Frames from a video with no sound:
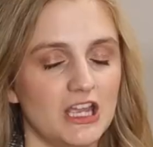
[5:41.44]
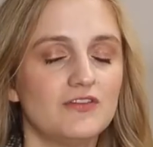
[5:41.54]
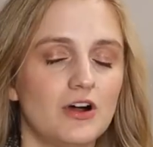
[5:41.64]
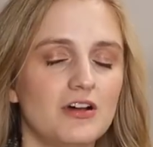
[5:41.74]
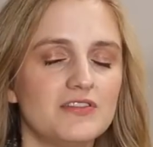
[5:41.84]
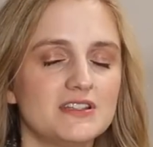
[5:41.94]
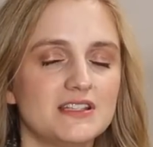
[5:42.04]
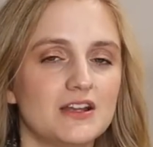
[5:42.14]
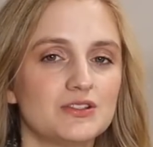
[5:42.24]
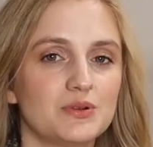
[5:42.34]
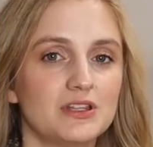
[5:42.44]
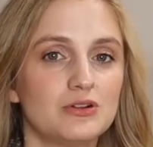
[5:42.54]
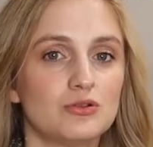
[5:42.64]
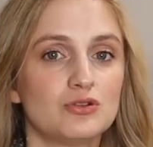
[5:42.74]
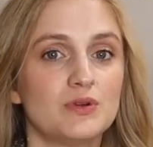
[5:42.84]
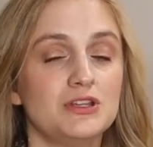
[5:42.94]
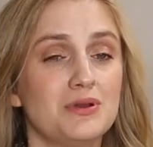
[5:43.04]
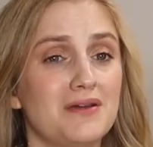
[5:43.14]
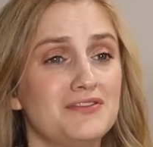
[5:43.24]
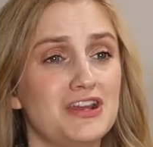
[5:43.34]
If all of this sounds really cool, but
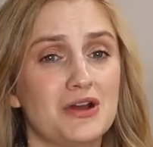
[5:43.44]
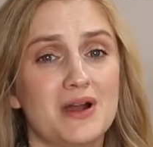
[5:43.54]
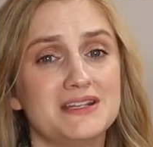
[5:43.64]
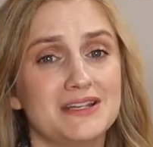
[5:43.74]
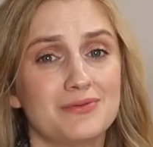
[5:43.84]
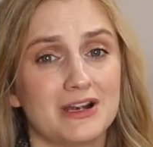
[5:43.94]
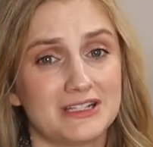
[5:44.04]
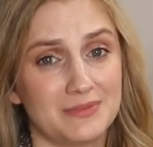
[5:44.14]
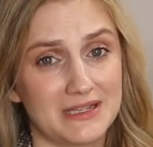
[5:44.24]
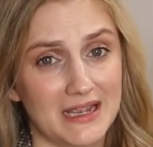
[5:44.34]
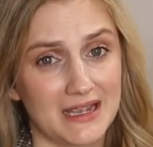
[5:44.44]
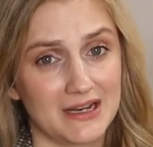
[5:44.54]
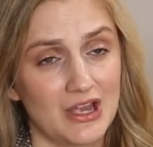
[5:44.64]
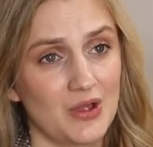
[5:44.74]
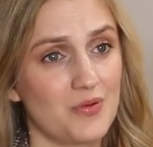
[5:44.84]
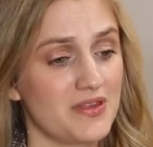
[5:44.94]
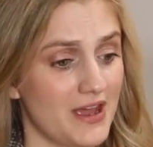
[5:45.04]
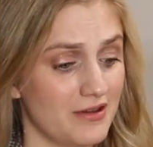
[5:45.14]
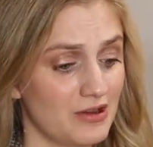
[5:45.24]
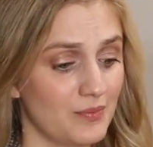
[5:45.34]
you have no idea where to begin with
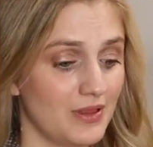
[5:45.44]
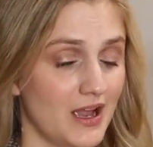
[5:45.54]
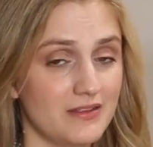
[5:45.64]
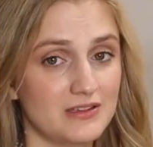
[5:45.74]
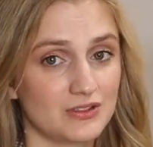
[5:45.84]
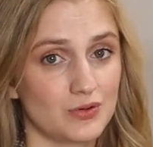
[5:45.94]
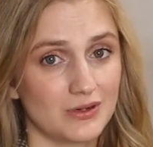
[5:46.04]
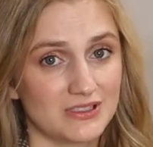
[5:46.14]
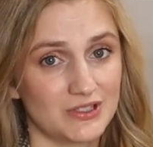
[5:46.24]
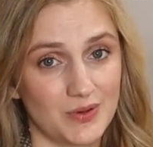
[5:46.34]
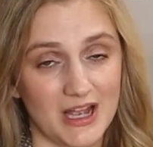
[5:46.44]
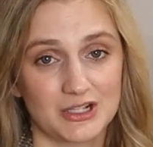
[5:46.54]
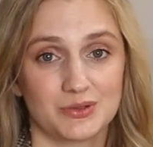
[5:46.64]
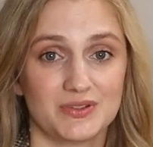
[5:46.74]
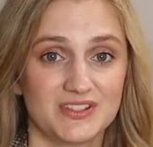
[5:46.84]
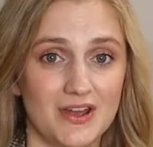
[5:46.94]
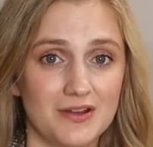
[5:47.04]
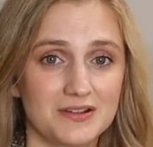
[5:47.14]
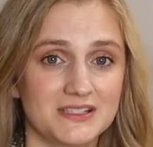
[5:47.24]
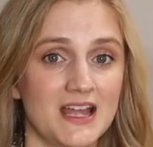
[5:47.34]
how to apply these chords to actual
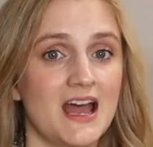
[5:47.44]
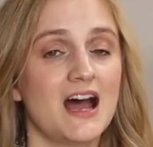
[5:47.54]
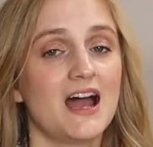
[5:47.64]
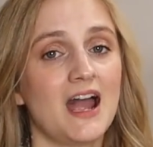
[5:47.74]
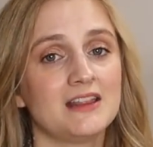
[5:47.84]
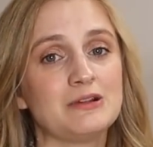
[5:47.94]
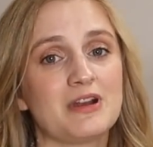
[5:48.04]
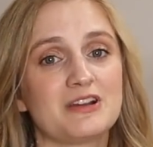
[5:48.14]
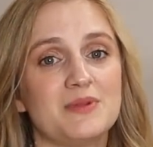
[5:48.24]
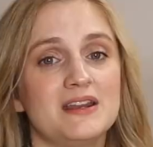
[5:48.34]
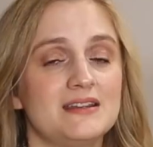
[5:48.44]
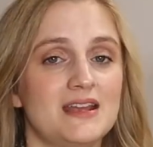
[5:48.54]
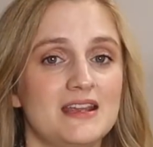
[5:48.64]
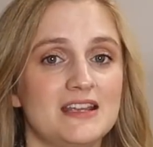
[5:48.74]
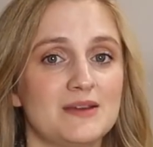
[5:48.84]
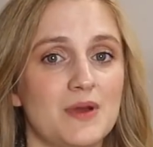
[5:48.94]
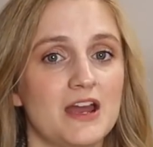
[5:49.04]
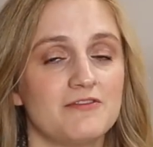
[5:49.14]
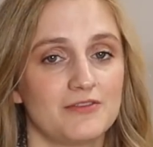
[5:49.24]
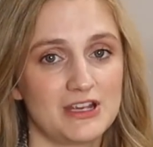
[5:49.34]
songs, I highly recommend taking
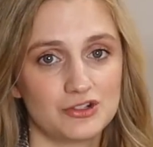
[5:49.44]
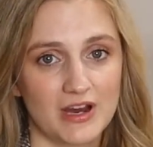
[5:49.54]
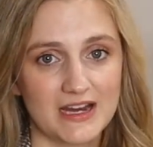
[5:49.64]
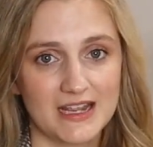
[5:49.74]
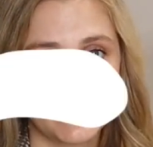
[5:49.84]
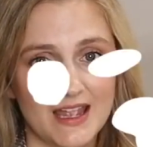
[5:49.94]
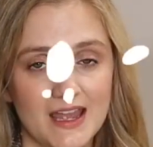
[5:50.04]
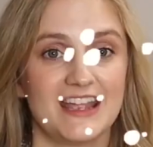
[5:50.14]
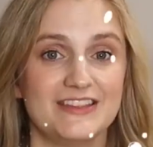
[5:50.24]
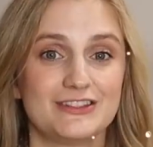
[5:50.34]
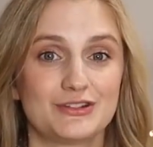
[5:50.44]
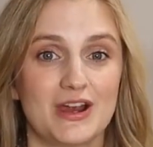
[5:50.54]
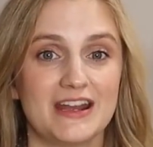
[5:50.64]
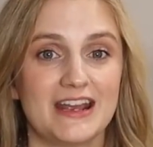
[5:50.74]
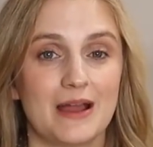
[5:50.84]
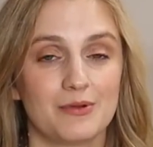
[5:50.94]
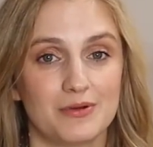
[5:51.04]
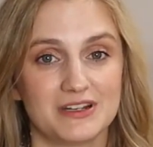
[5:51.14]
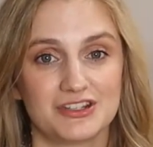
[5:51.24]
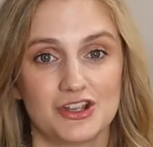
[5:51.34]
my free training. In this training, I'm
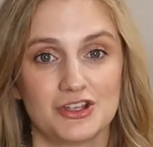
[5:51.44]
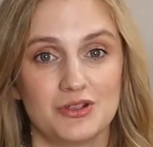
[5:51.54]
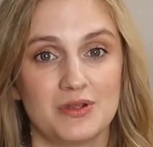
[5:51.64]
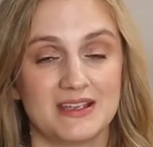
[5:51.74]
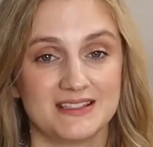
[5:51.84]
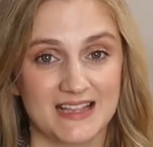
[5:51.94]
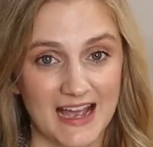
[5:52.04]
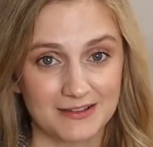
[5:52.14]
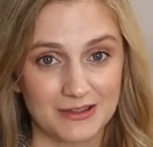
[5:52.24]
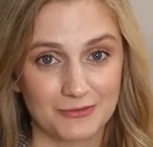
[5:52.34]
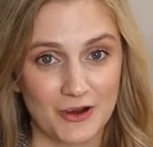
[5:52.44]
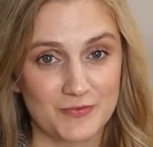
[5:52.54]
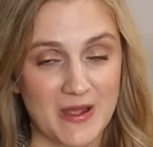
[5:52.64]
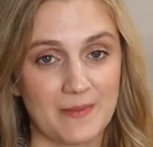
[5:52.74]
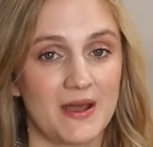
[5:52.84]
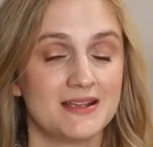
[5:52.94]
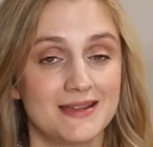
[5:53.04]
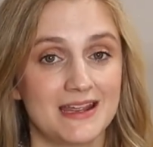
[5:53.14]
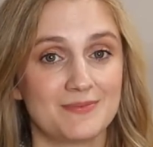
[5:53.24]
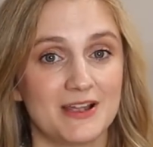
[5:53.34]
going to show you exactly the roadmap I
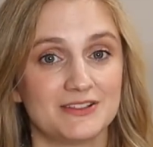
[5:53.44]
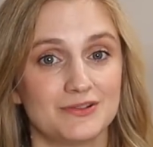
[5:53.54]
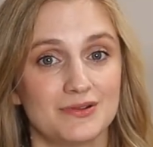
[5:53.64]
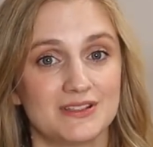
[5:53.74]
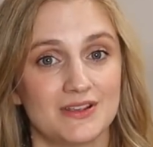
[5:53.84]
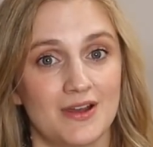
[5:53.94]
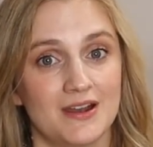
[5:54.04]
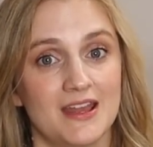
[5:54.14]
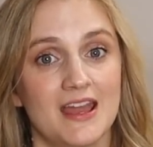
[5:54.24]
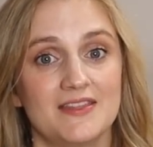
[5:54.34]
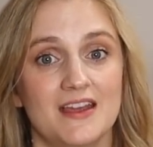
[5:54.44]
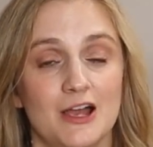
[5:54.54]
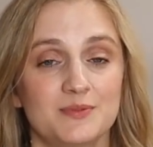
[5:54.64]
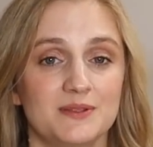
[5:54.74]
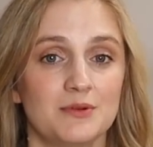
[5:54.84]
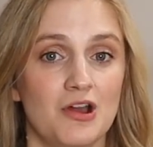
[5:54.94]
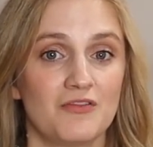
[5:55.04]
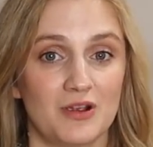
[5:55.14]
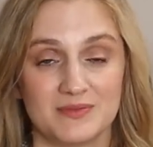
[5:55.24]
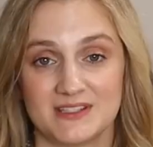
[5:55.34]
take my students on that helps them go
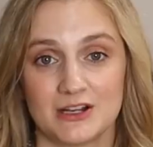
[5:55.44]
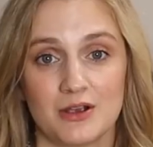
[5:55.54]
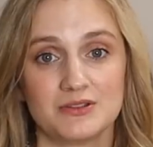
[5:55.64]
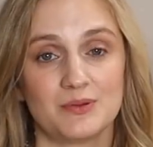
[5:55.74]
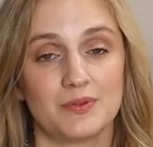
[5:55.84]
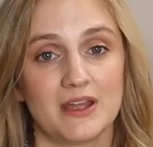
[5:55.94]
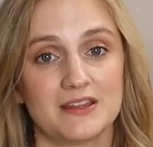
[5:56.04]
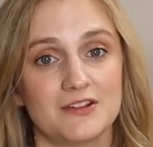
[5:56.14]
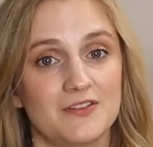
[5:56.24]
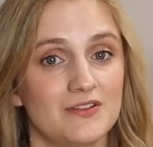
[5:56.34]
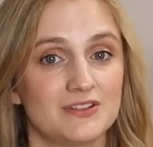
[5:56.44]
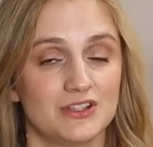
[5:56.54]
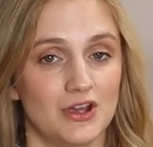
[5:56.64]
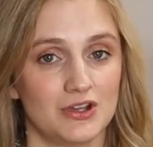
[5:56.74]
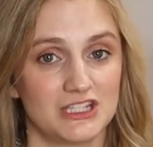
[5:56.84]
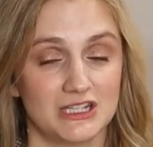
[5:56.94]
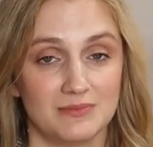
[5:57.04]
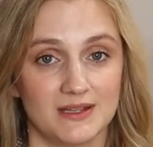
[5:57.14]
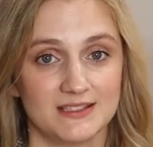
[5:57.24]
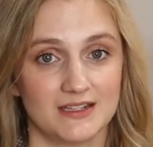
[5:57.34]
from 0 to playing their favorite songs
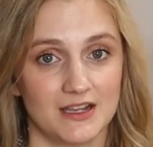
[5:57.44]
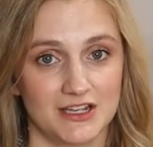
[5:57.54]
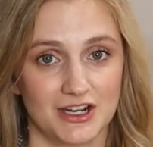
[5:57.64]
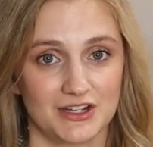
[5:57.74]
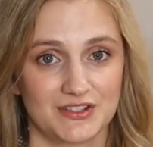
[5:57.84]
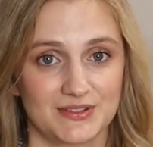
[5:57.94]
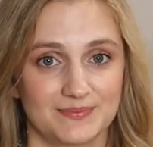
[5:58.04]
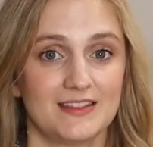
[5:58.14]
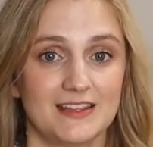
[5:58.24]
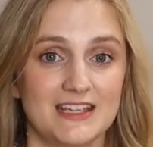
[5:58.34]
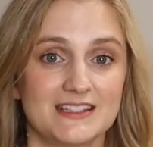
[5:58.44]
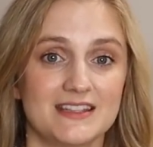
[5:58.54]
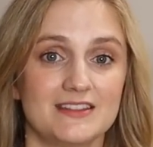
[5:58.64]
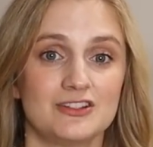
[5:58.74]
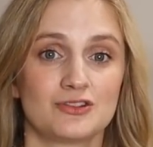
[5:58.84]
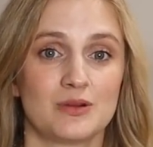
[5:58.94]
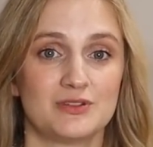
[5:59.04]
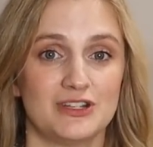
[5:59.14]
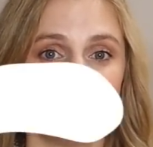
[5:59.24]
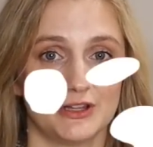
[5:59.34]
in months, not years. The link is in the
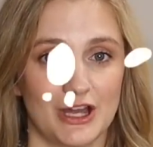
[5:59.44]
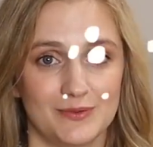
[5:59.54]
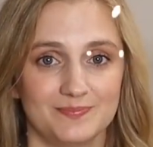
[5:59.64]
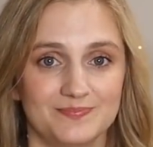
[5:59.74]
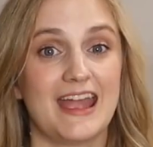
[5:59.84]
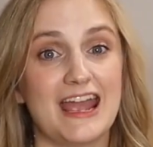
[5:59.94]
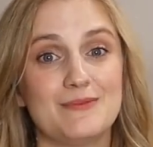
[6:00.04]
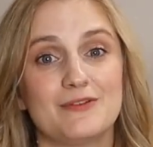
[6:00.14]
description below. And